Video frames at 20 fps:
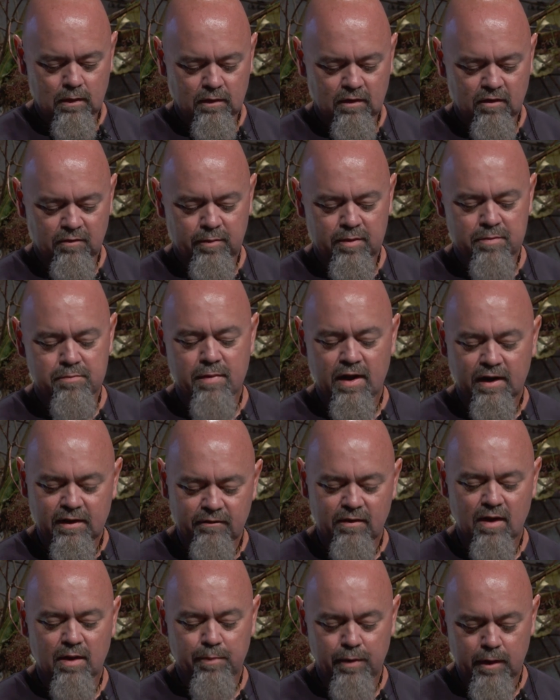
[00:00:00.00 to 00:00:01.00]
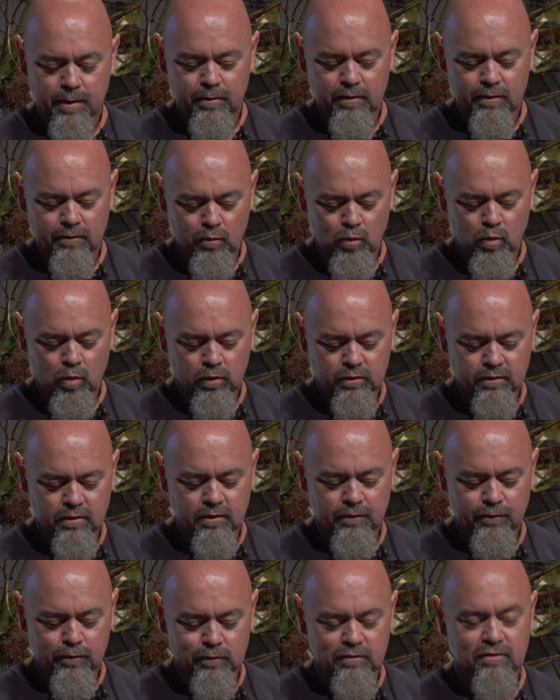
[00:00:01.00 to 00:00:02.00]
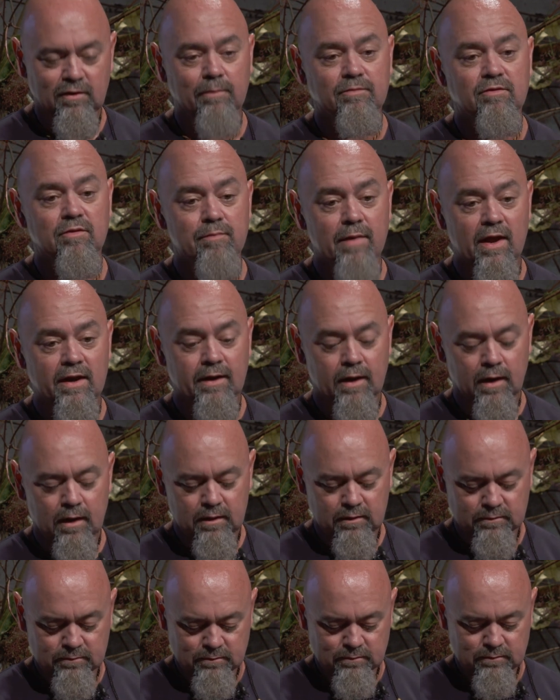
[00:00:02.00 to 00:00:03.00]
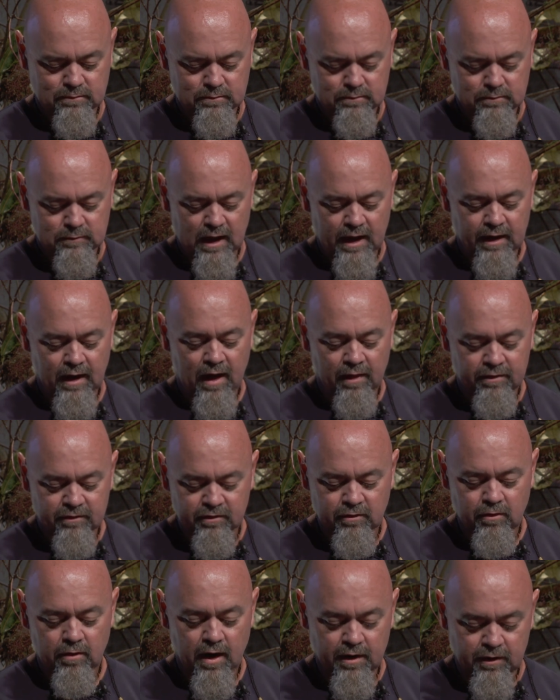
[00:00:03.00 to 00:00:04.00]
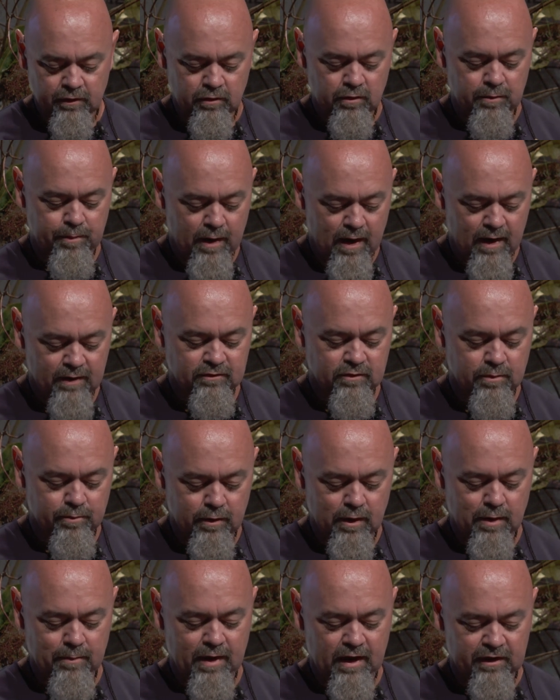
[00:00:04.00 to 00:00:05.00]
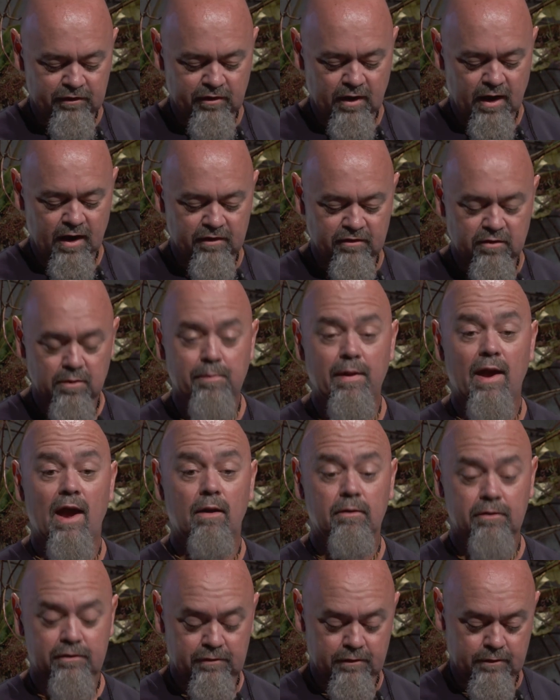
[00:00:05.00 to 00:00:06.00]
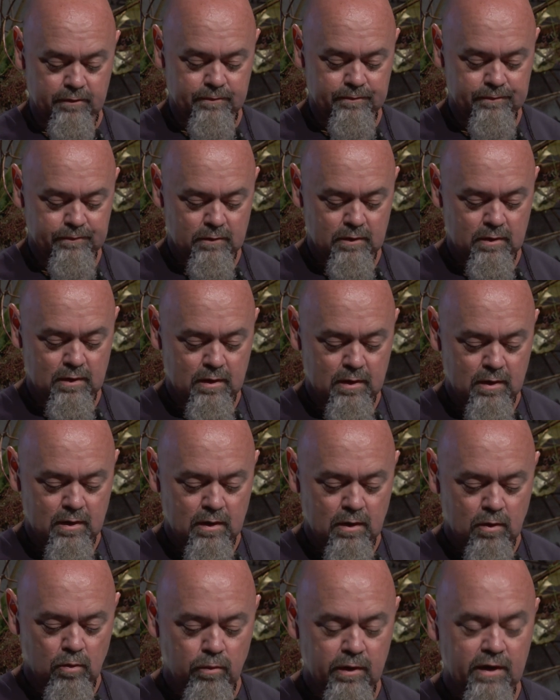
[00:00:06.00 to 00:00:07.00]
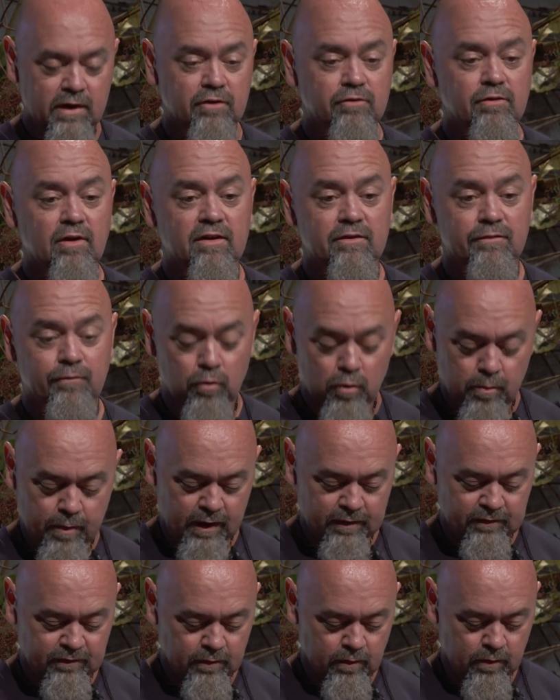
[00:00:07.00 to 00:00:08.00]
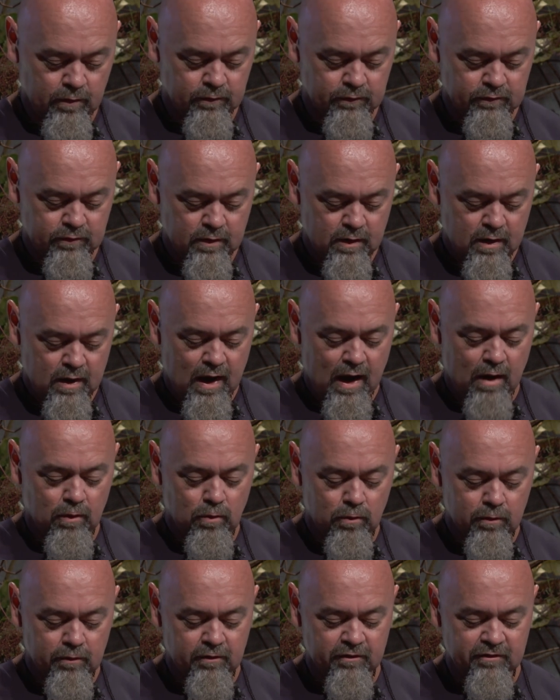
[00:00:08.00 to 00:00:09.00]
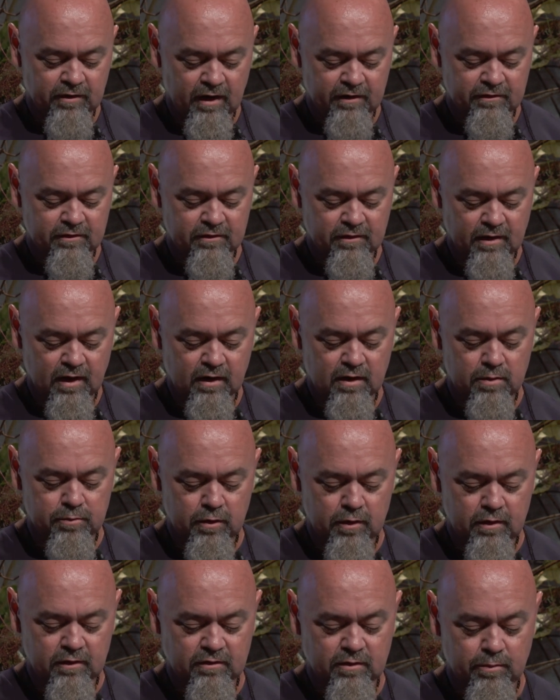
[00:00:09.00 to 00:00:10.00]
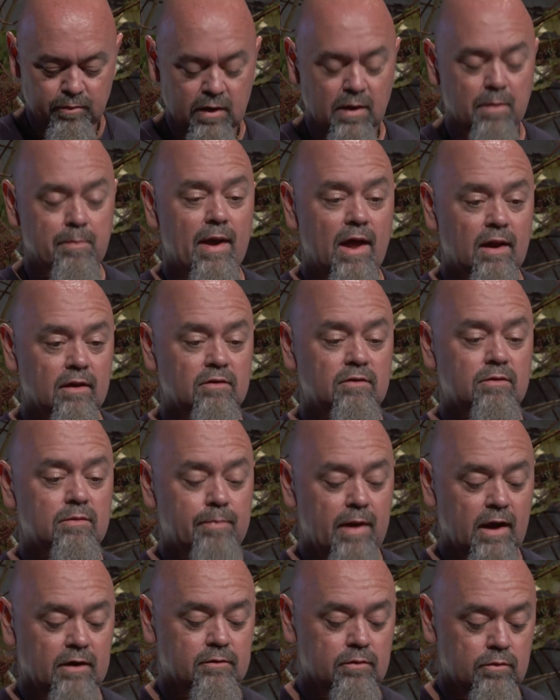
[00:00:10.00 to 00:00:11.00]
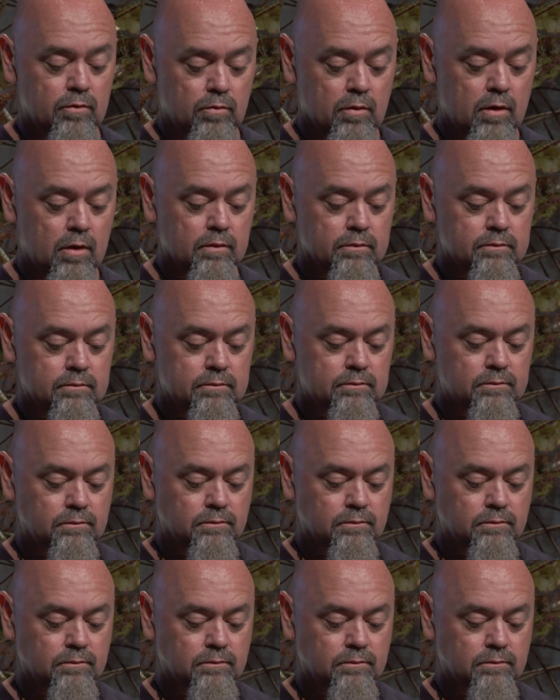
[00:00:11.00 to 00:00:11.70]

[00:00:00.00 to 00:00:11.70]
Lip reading: There have been many of our people who have walked in the footsteps of Mandela and others creating new paths to bring about change and power too. We can transform ourselves, our organisations and our communities to bring a balance back to the world,